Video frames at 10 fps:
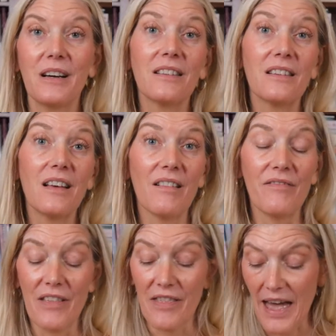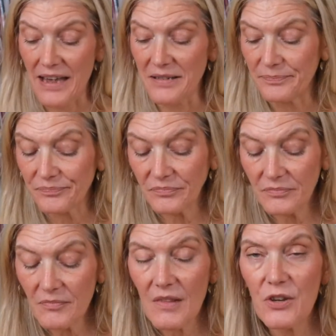I love that.
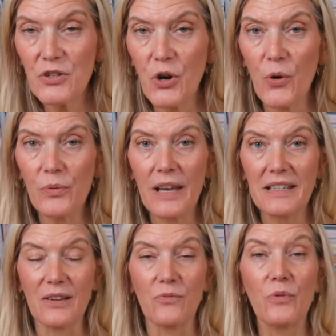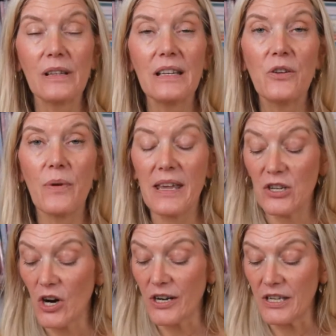So like I said, really great
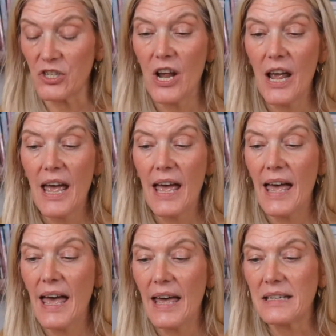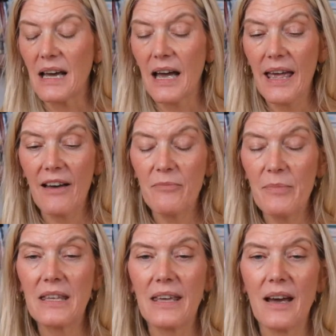yardage. And I have
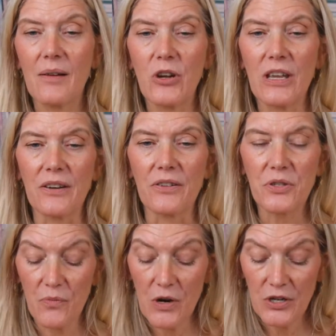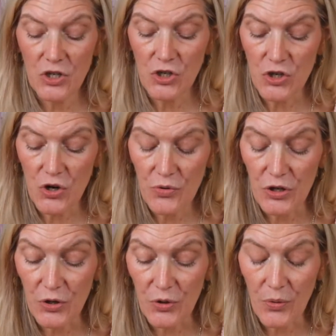my camera here, so I want to show
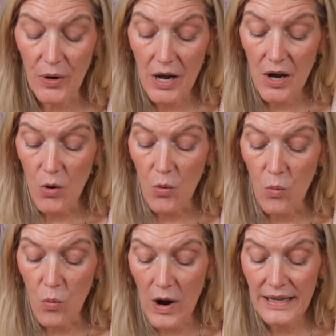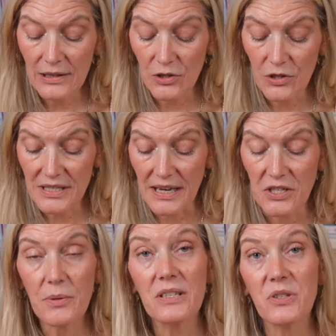you what it looks like.
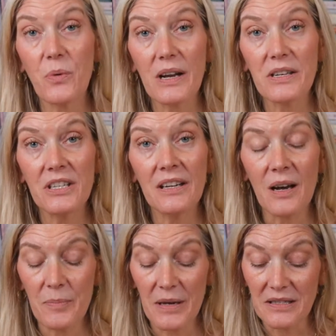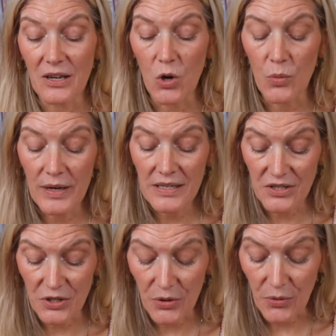So I swatched it up, as I always
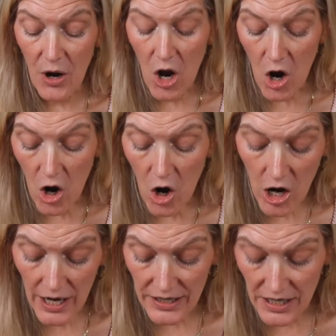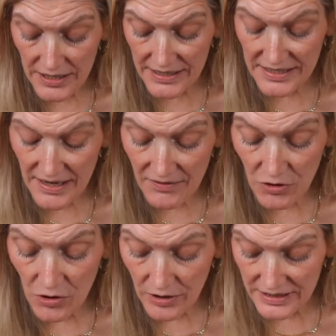do, on
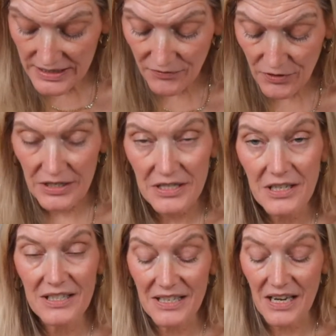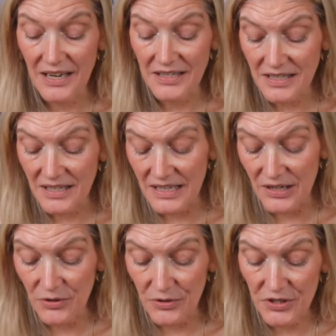several different sized
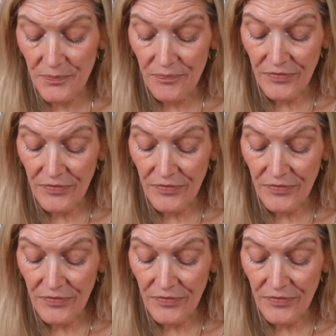needles.